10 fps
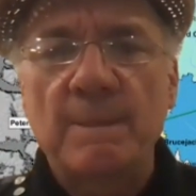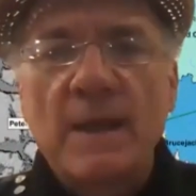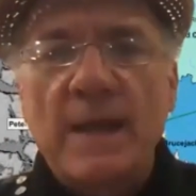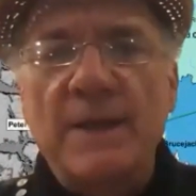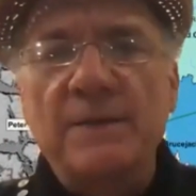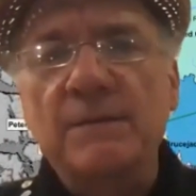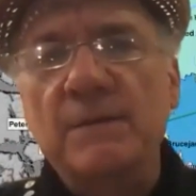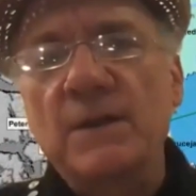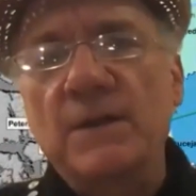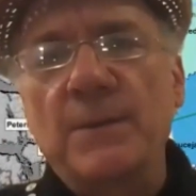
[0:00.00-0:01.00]
And
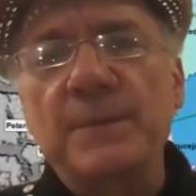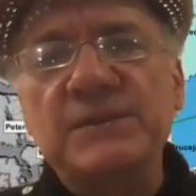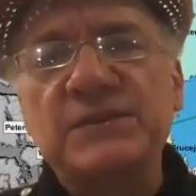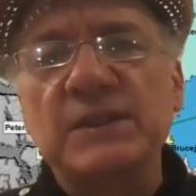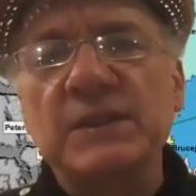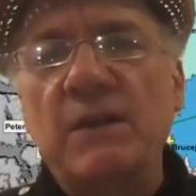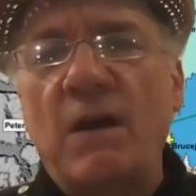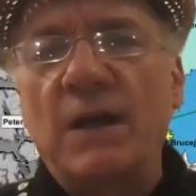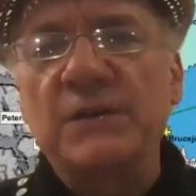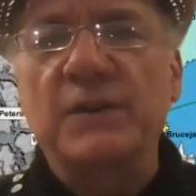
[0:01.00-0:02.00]
the BC
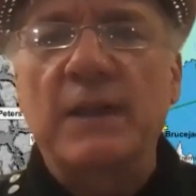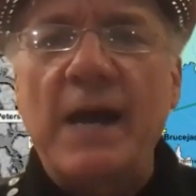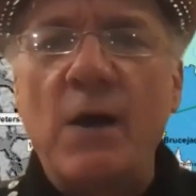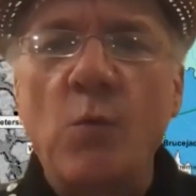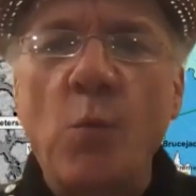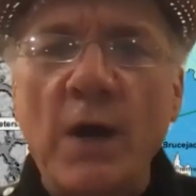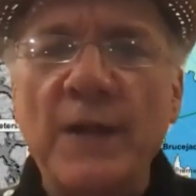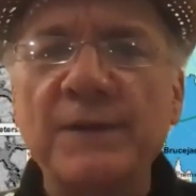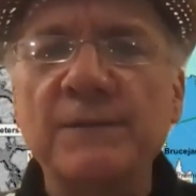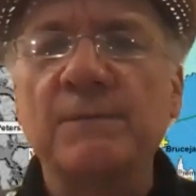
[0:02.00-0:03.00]
laws allow
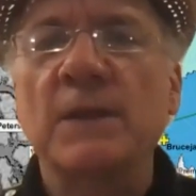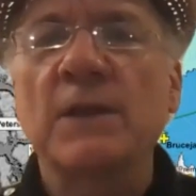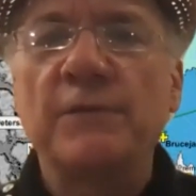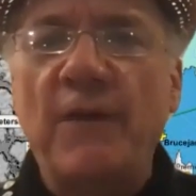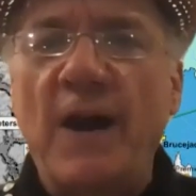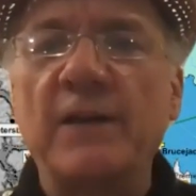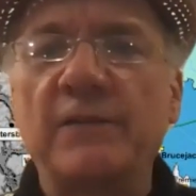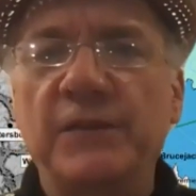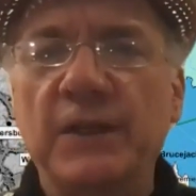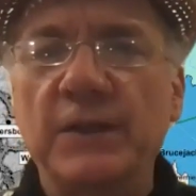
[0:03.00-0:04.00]
1
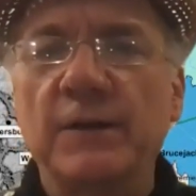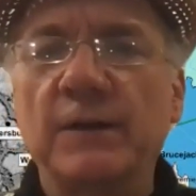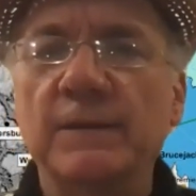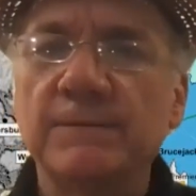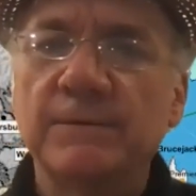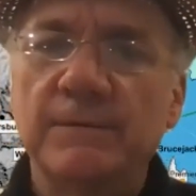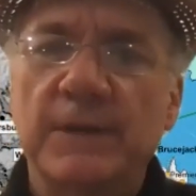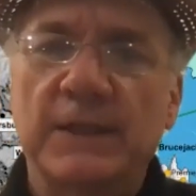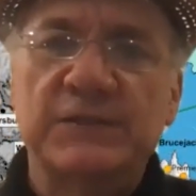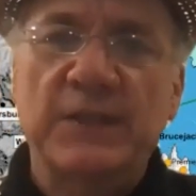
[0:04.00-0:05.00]
5-year
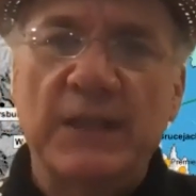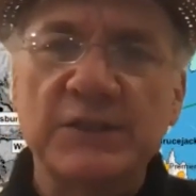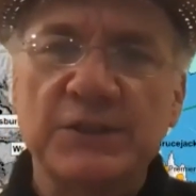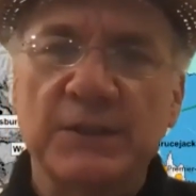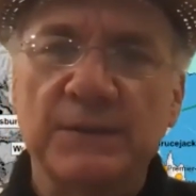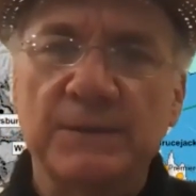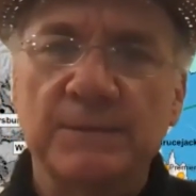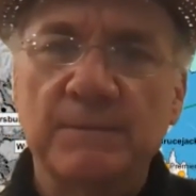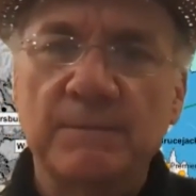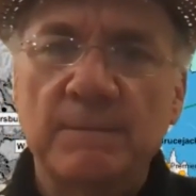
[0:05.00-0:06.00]
extension.
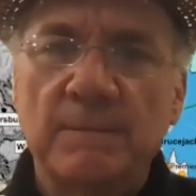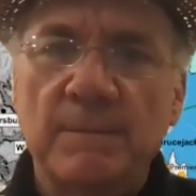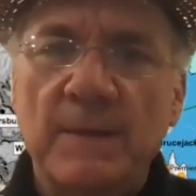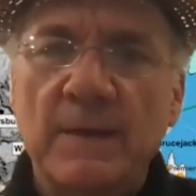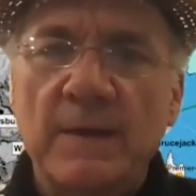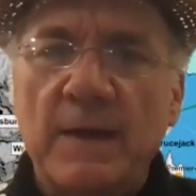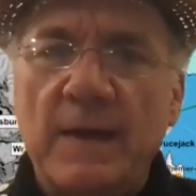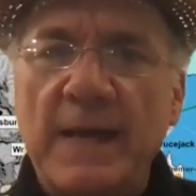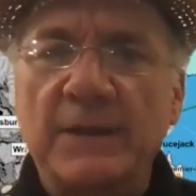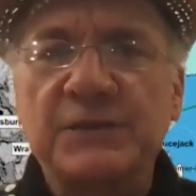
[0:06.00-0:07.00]

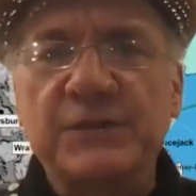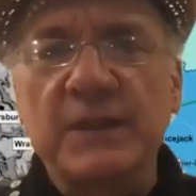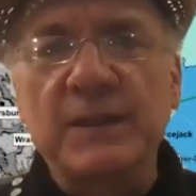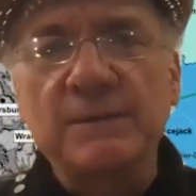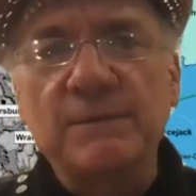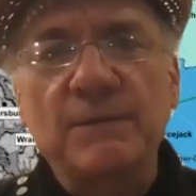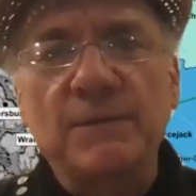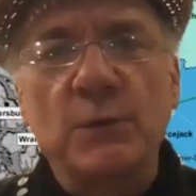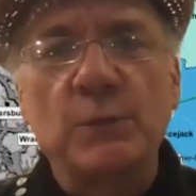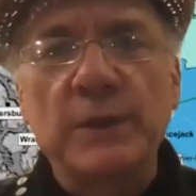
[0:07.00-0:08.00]
And see,
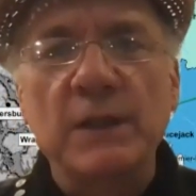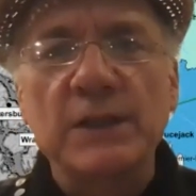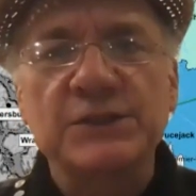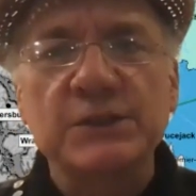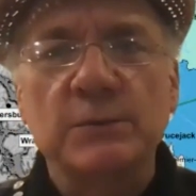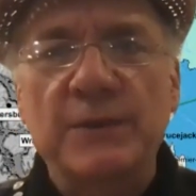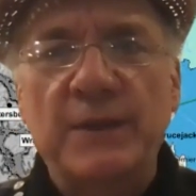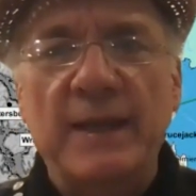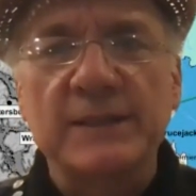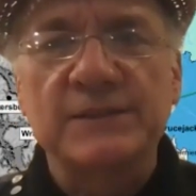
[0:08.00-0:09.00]
the real issue with
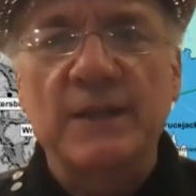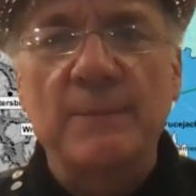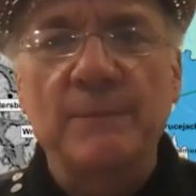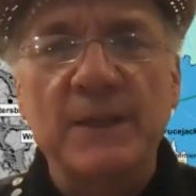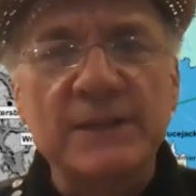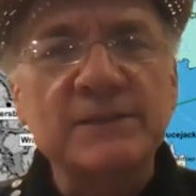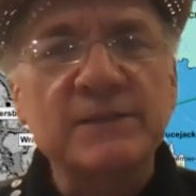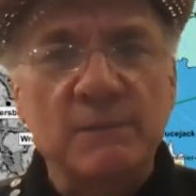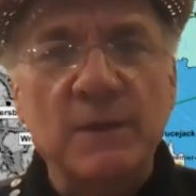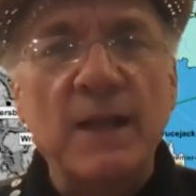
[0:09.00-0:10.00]
KSM,
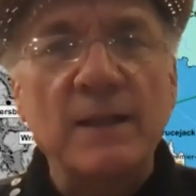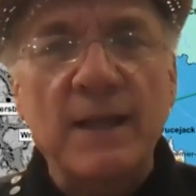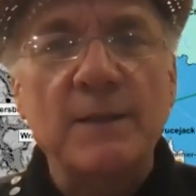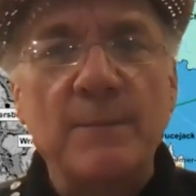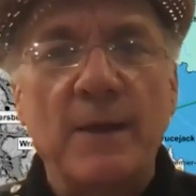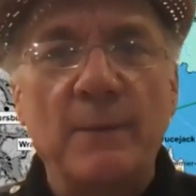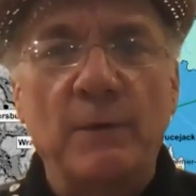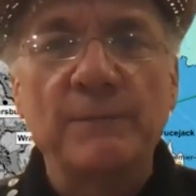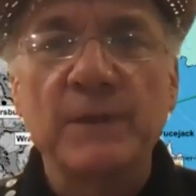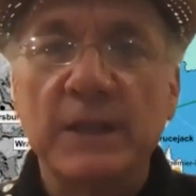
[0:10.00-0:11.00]
it's a lot like
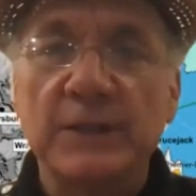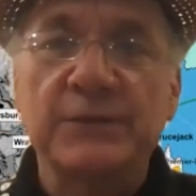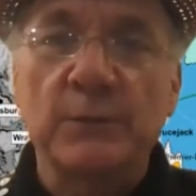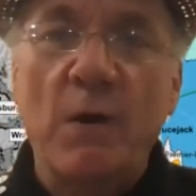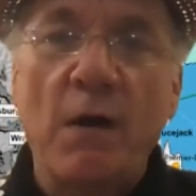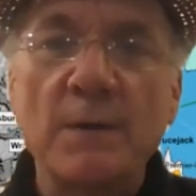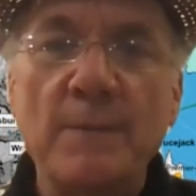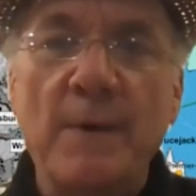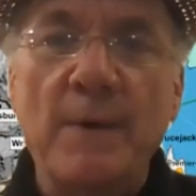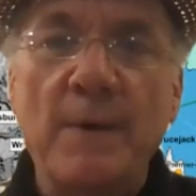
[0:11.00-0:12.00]
Pebble. It's the wrong
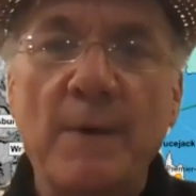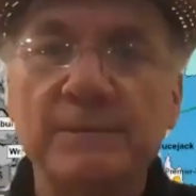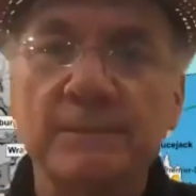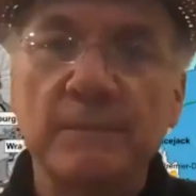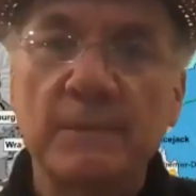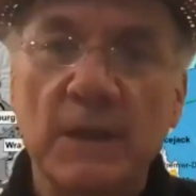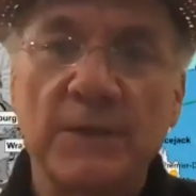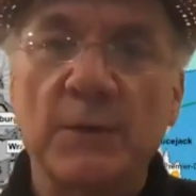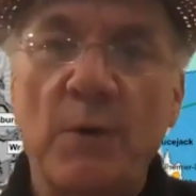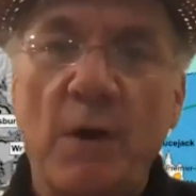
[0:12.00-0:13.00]
mine in
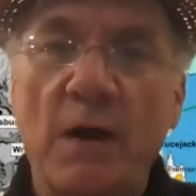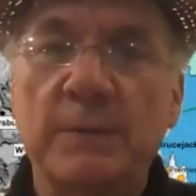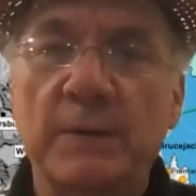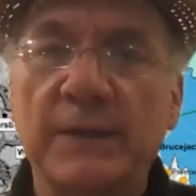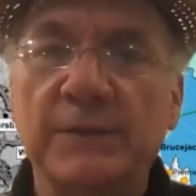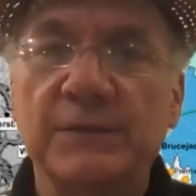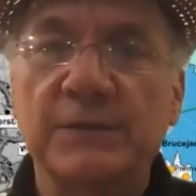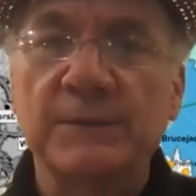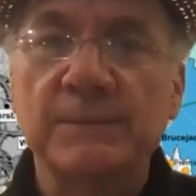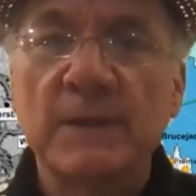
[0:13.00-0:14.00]
the wrong
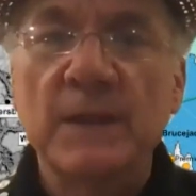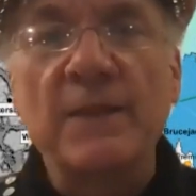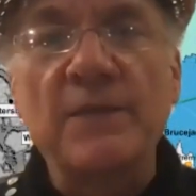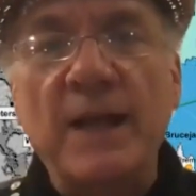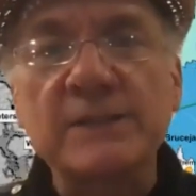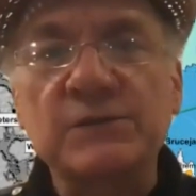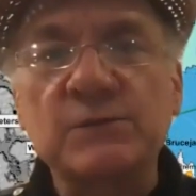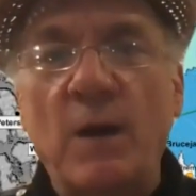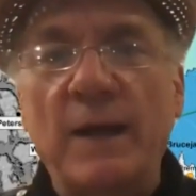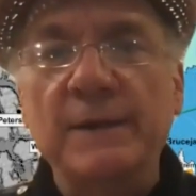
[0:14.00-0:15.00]
place. And that's
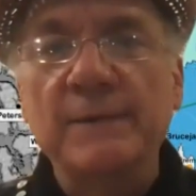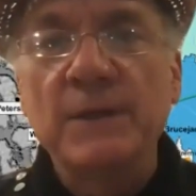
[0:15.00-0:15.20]
why